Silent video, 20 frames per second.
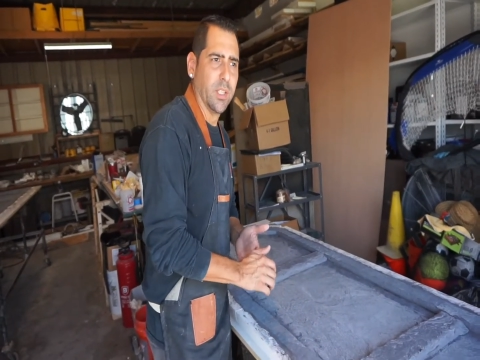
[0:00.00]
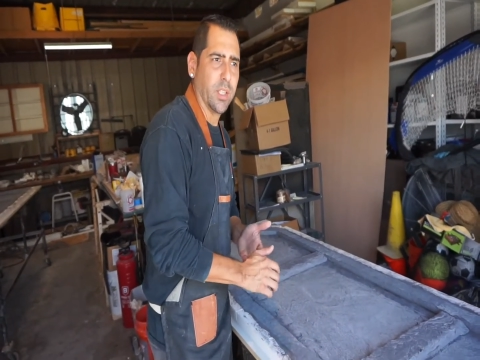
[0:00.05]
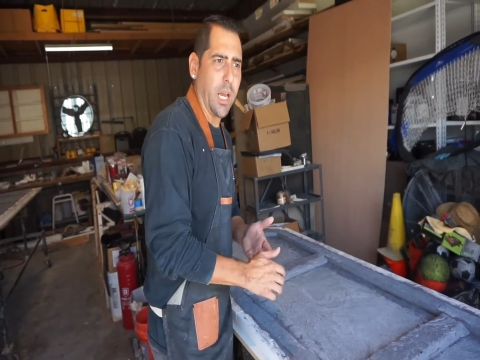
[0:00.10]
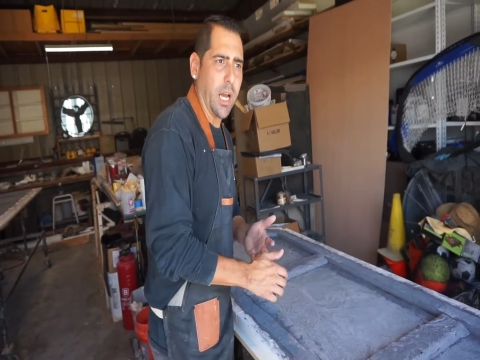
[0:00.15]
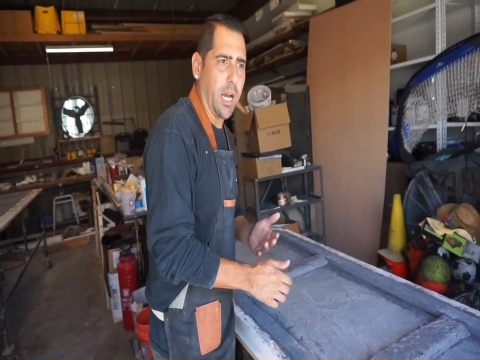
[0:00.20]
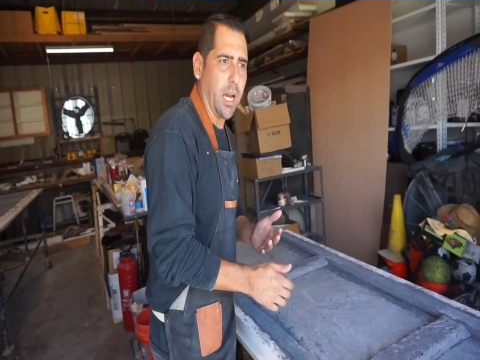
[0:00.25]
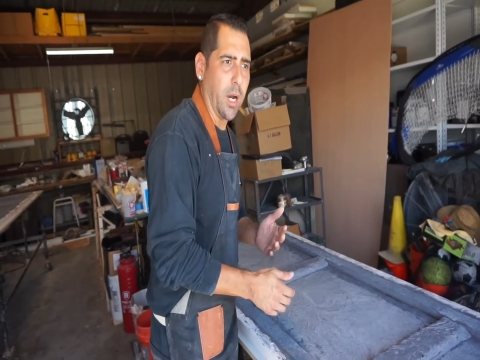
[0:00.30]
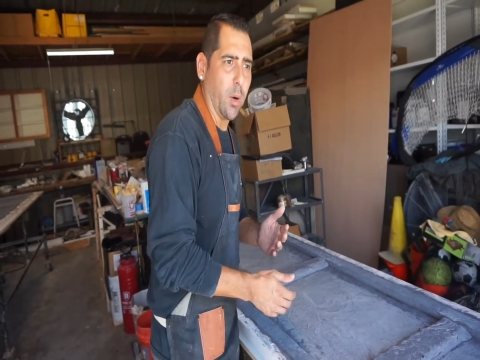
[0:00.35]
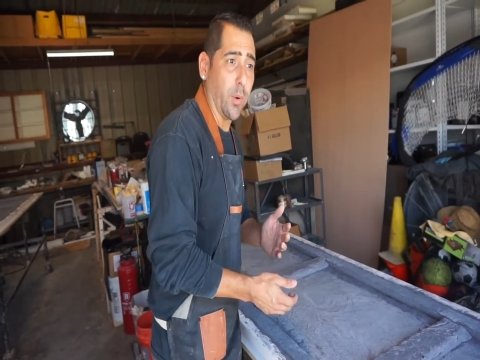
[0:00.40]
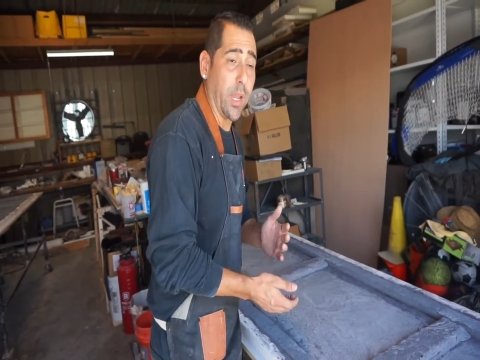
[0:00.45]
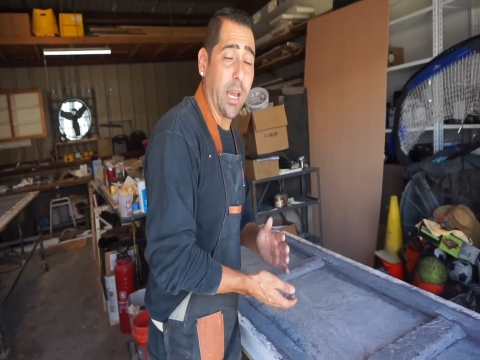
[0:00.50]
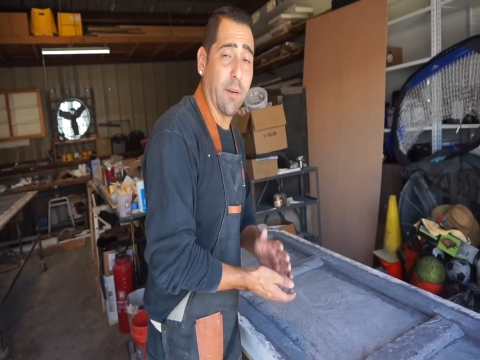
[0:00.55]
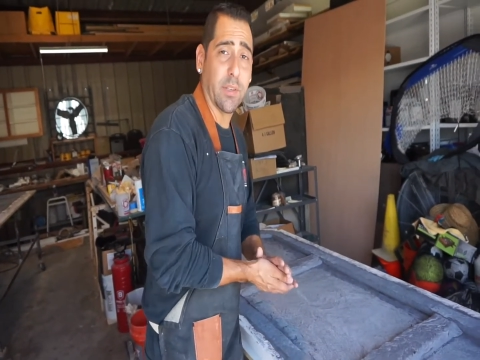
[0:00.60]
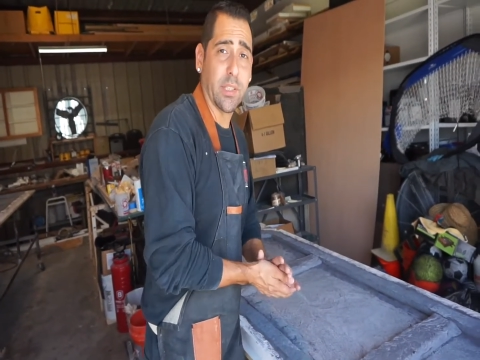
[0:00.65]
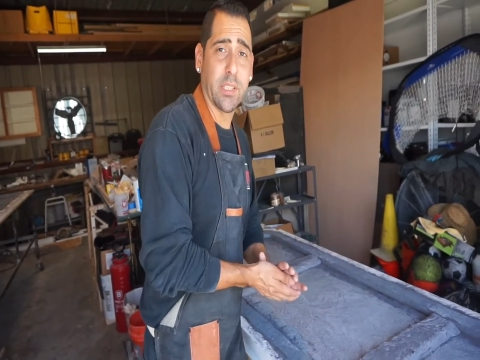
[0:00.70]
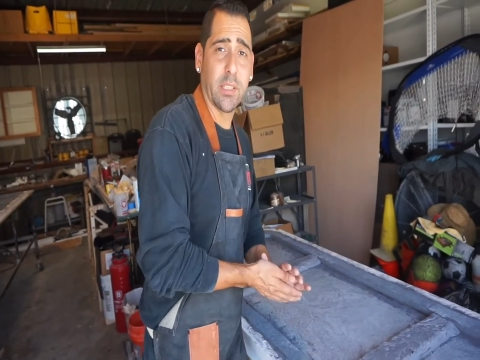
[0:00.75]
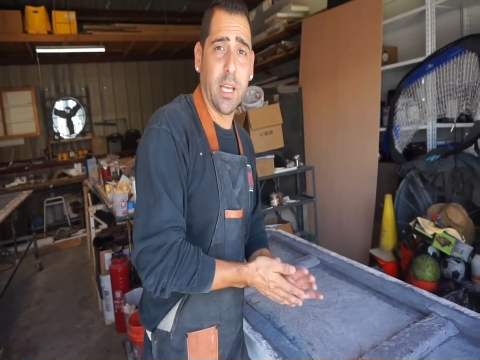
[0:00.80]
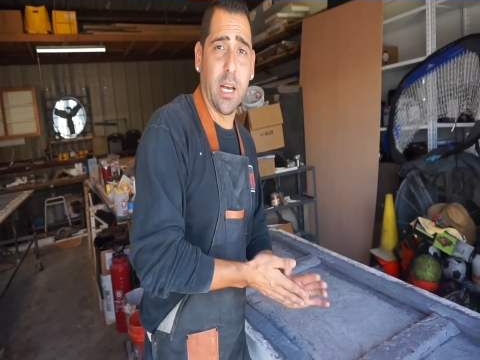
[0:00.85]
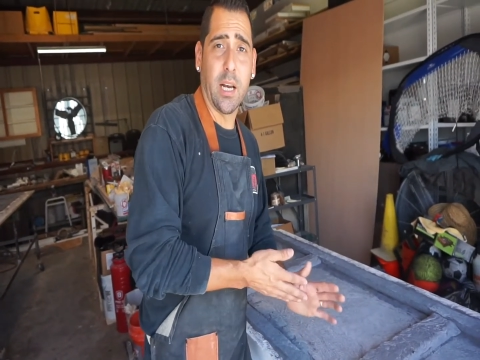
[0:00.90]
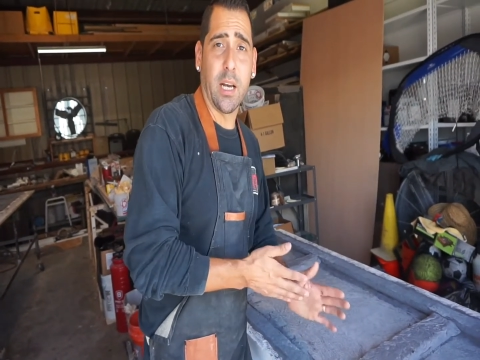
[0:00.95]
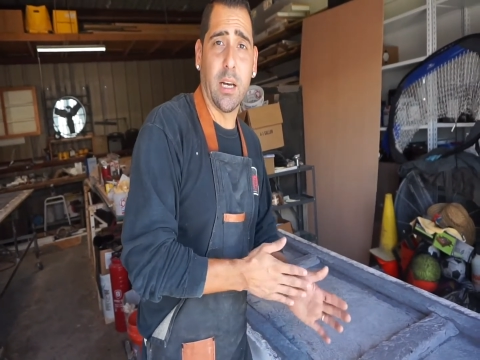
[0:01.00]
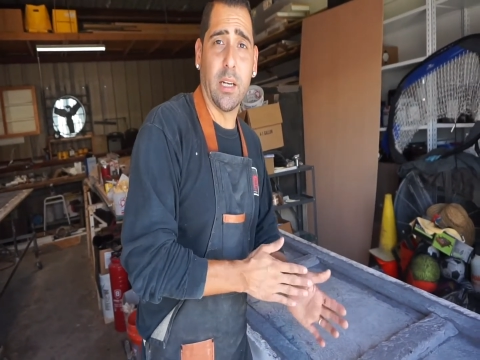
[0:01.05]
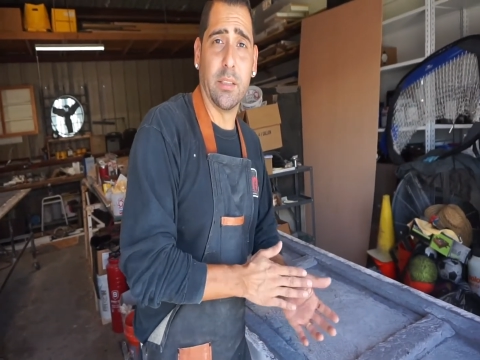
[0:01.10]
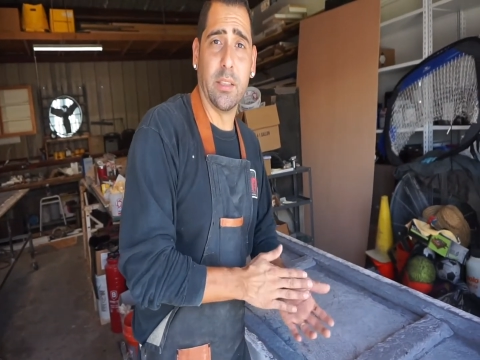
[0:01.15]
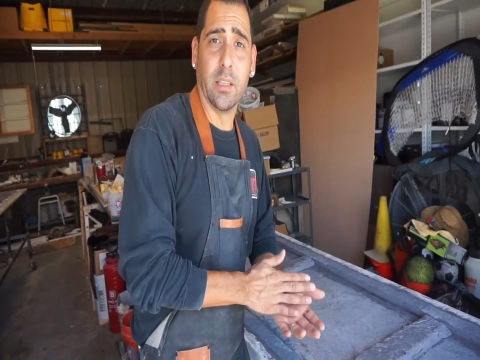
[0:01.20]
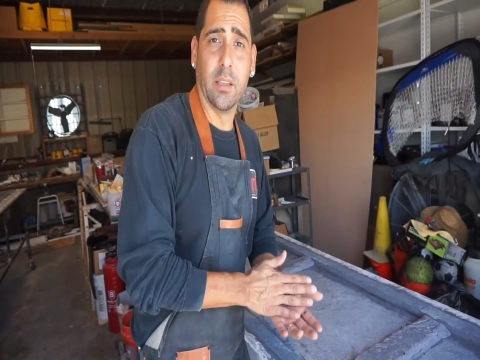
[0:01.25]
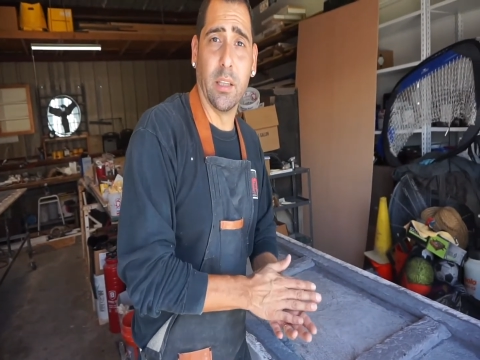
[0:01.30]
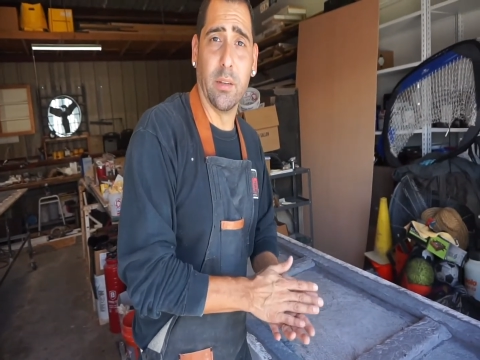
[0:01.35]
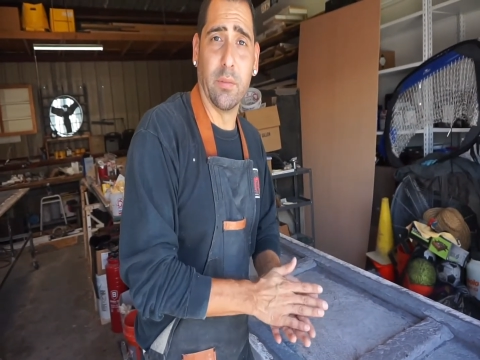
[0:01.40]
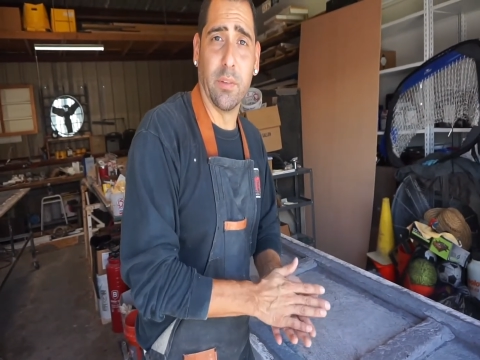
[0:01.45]
Uh, we have a uh,
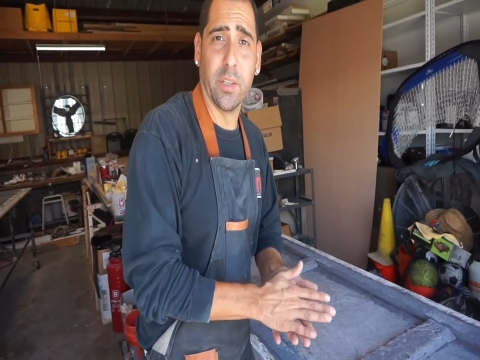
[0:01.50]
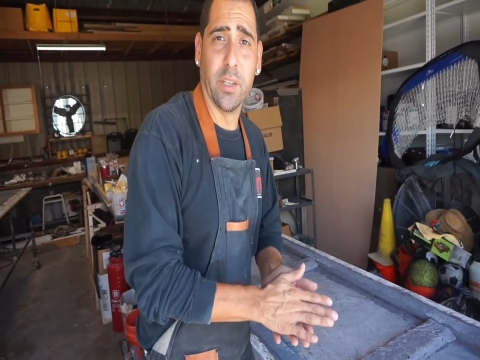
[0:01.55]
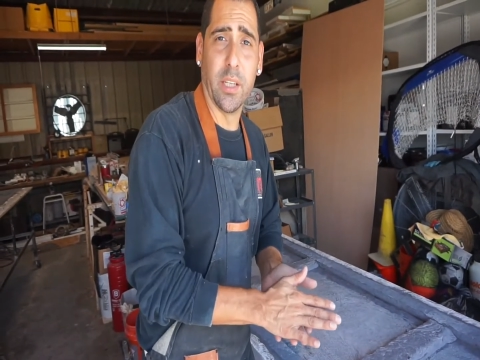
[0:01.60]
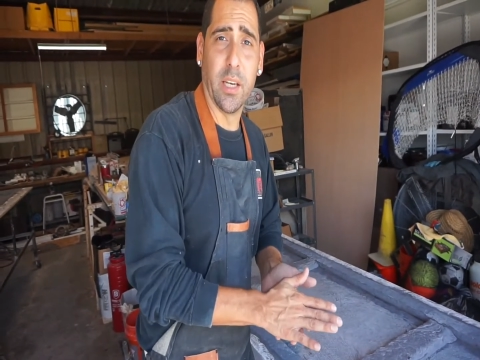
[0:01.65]
delivered